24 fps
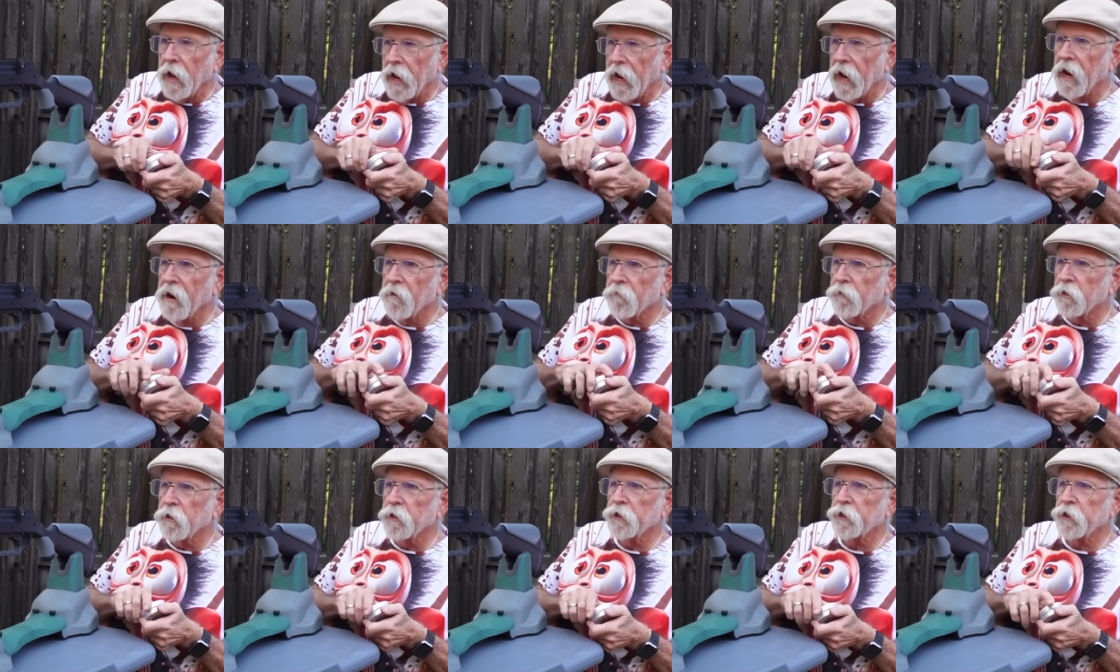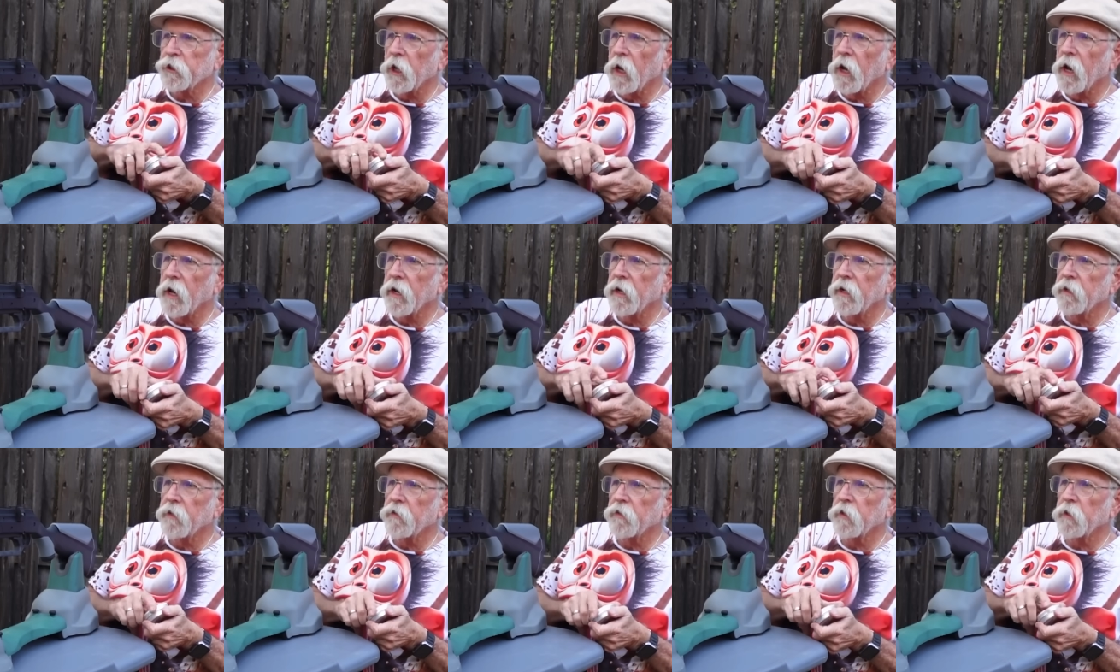every shot
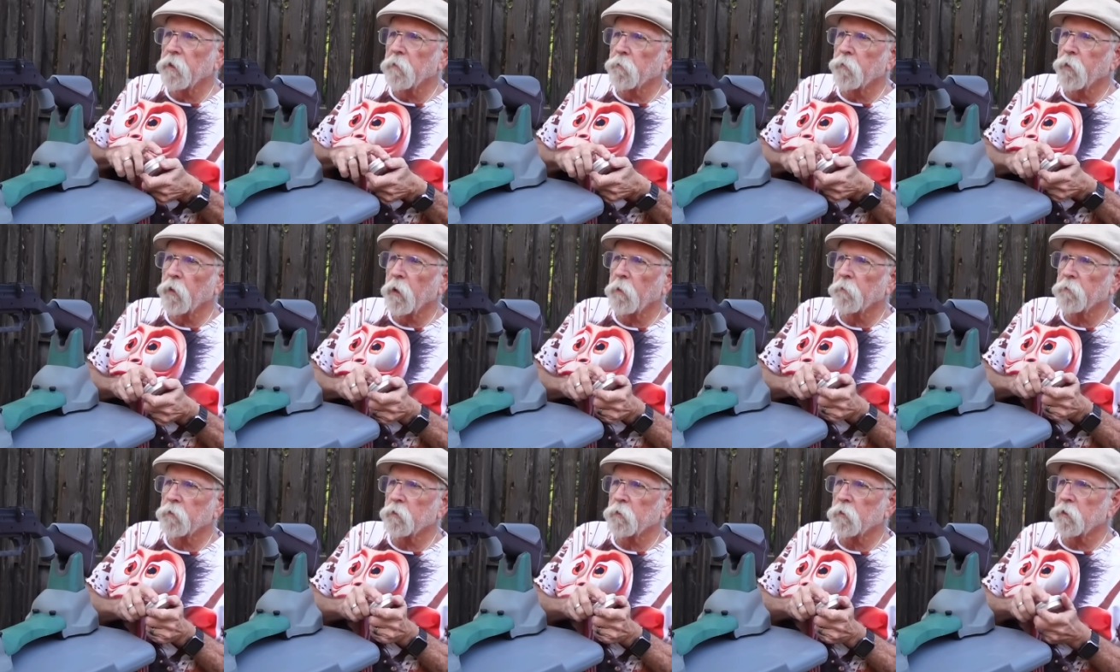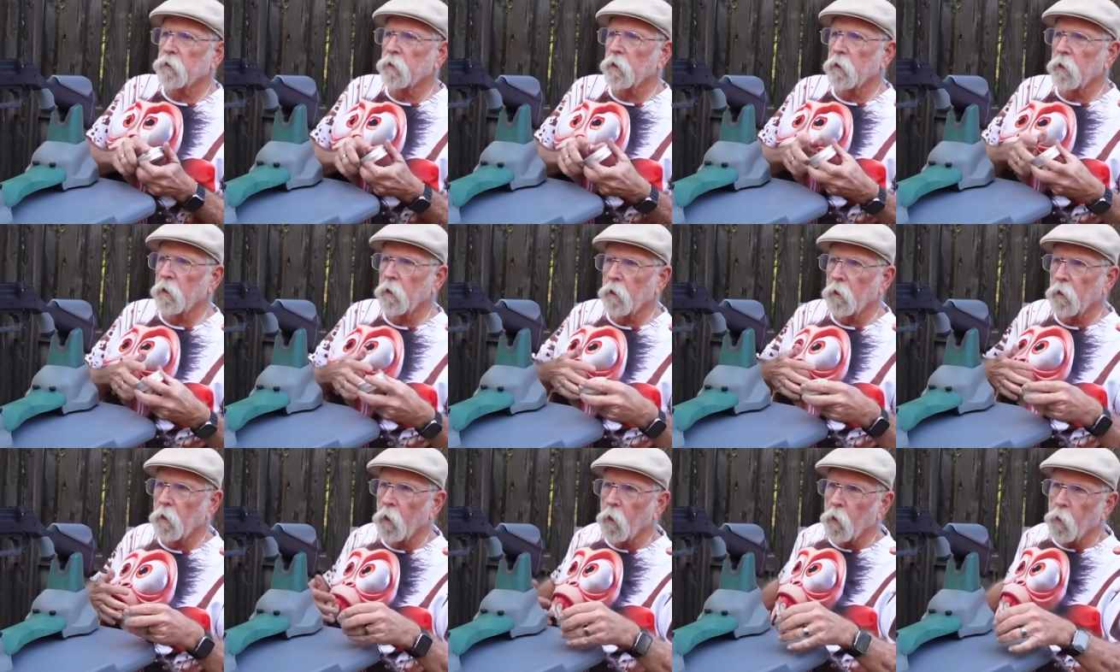at 10 pumps was a
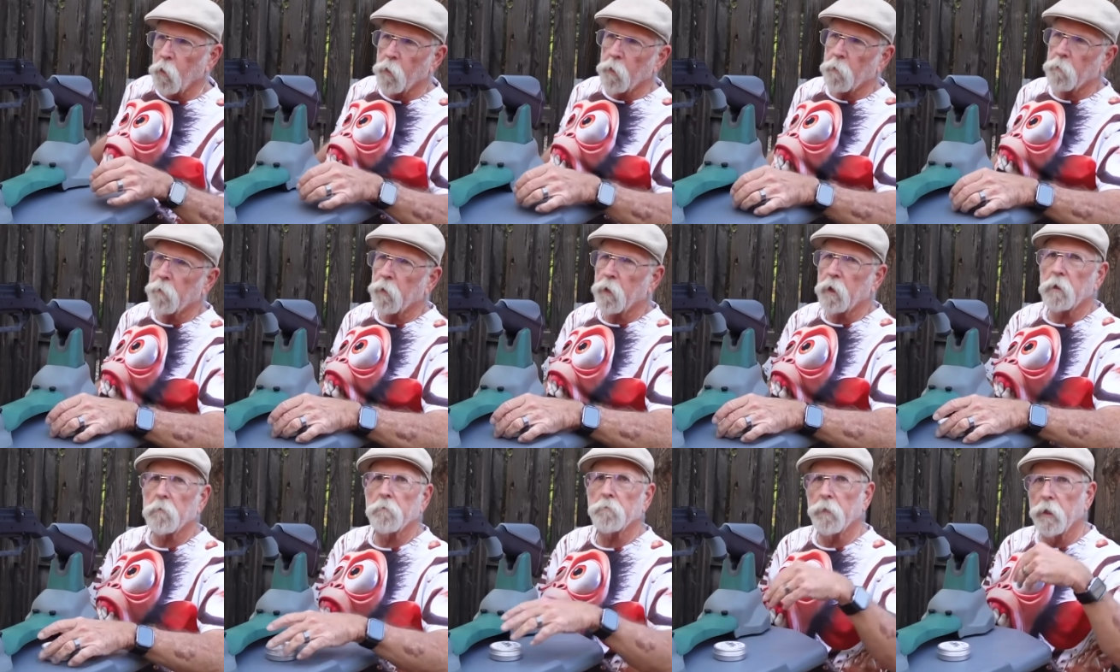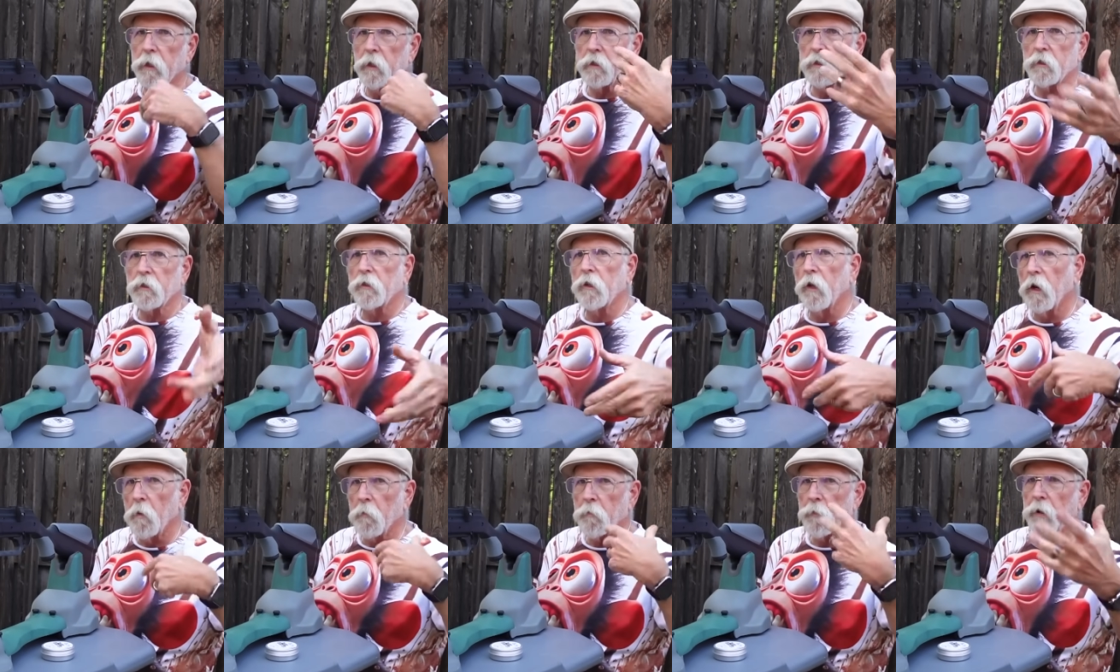little lower, but it's
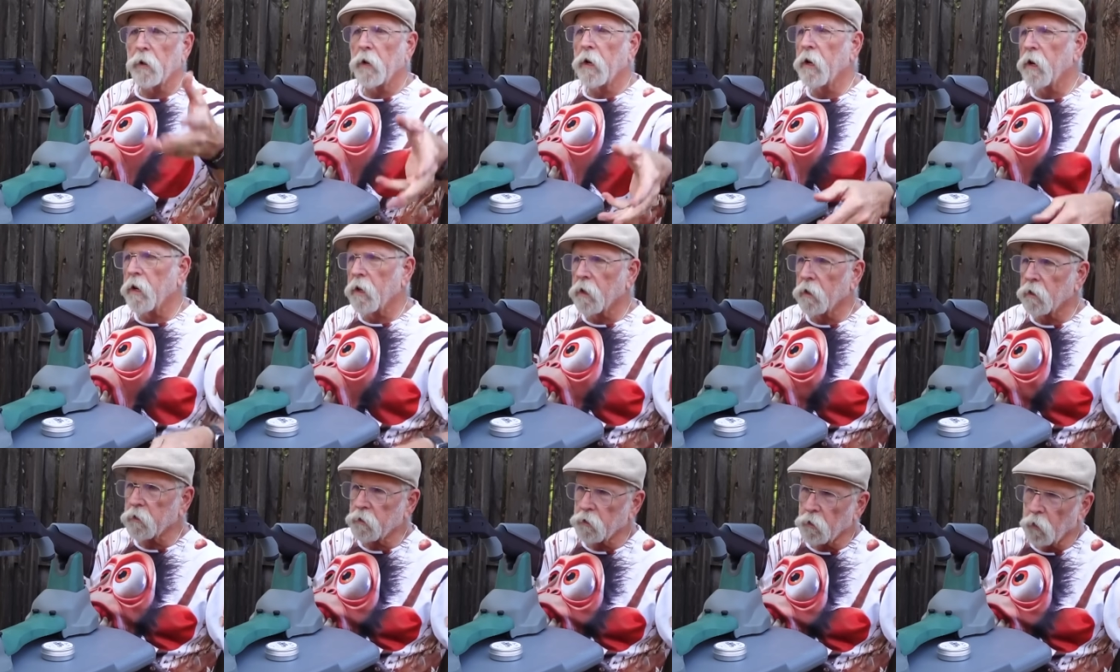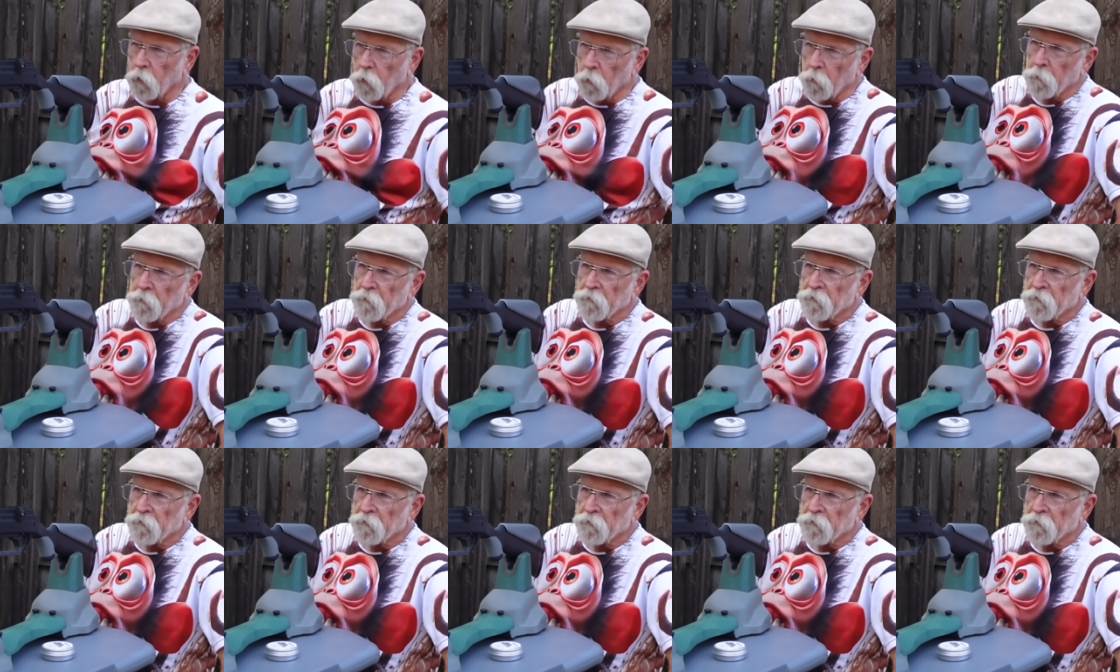dumping air, so